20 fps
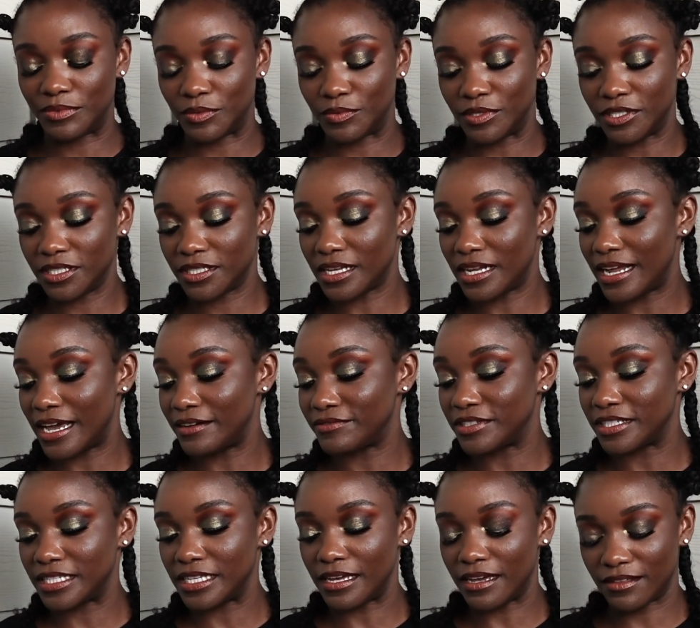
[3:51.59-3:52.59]
So we're just gonna have
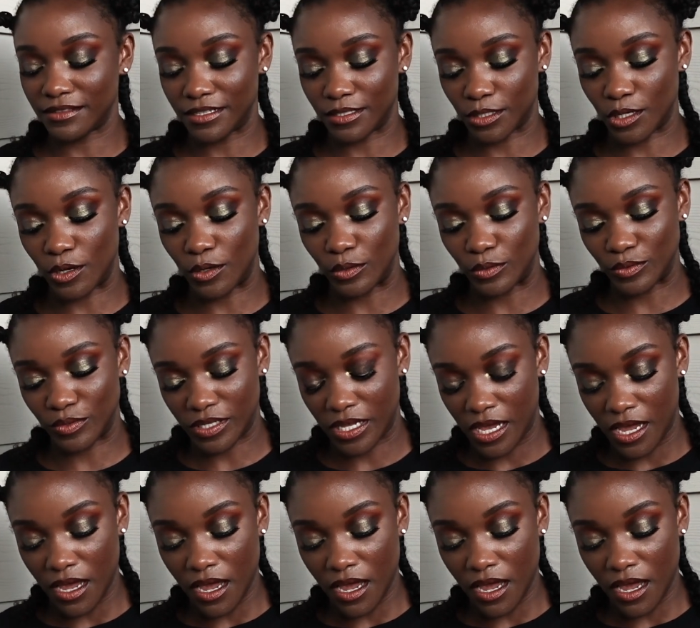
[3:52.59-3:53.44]
to see how this goes.